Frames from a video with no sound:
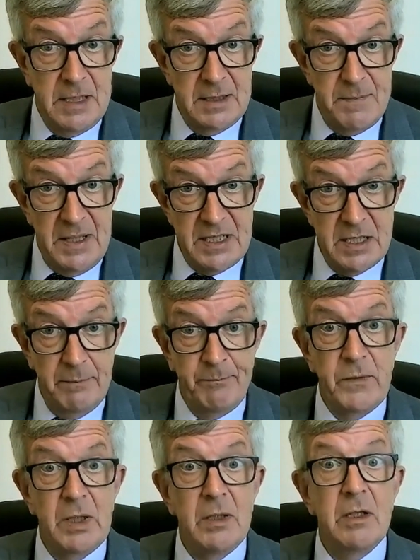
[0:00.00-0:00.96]
dismiss
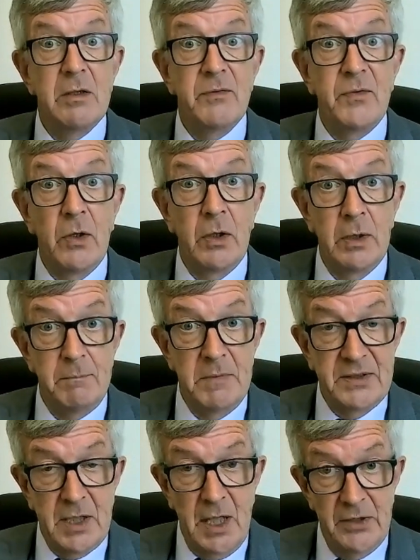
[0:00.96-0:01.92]
them for
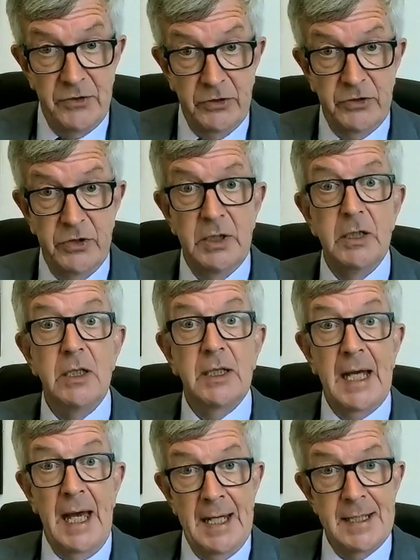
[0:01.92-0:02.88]
misconduct,
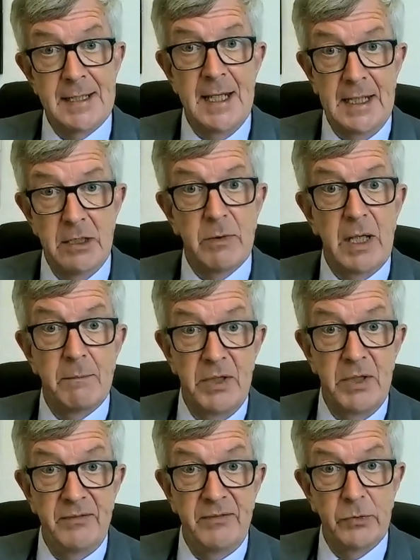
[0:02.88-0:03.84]
you can take into
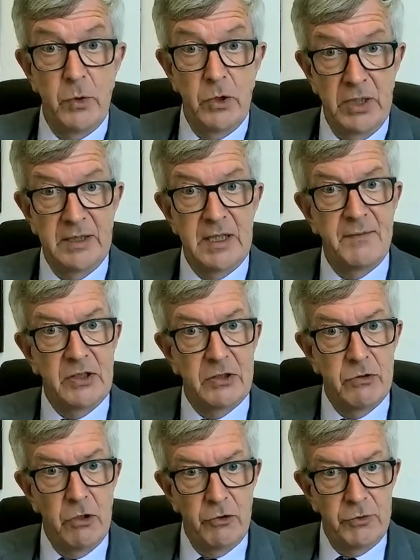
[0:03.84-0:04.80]
account previous warnings. If
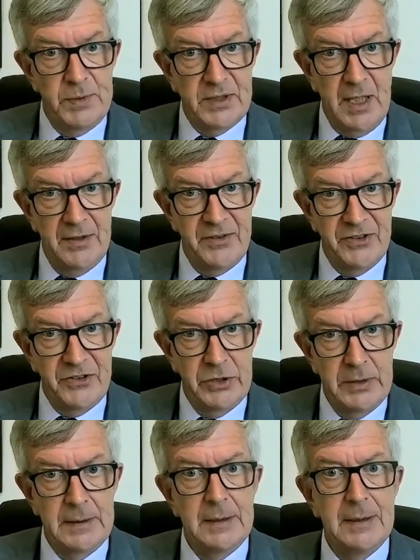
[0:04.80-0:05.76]
it's gross
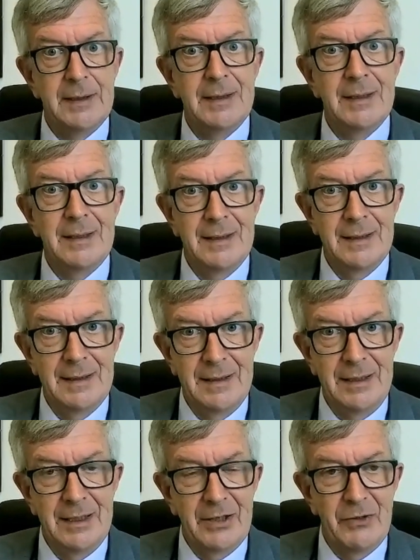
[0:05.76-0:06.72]
misconduct,
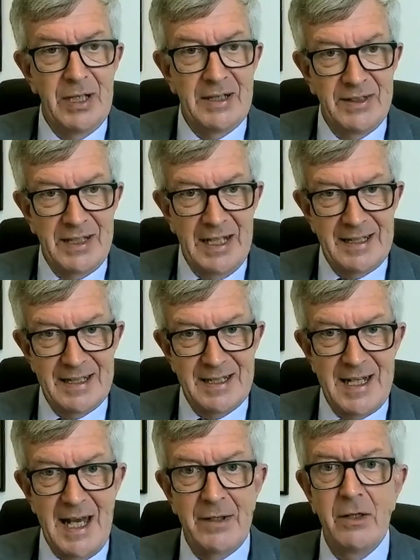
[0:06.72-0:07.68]
it's a
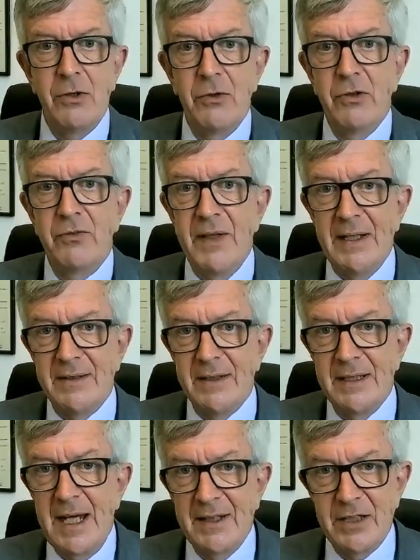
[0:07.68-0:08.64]
standalone
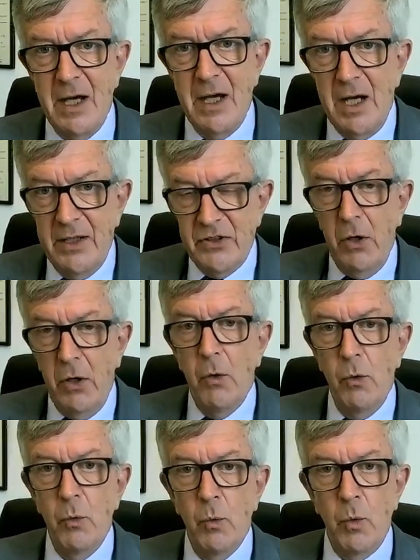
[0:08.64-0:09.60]
offence and it has to, on its
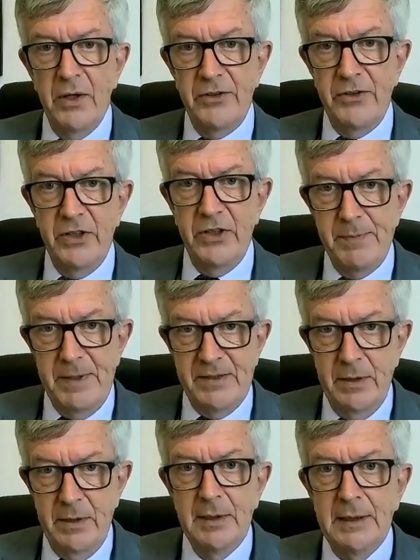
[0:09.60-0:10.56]
own, warrant
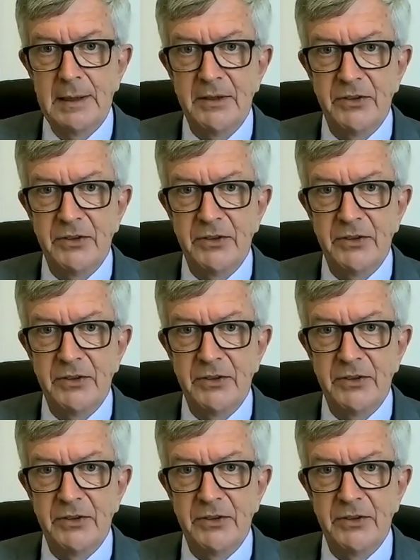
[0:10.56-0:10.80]
dismissal.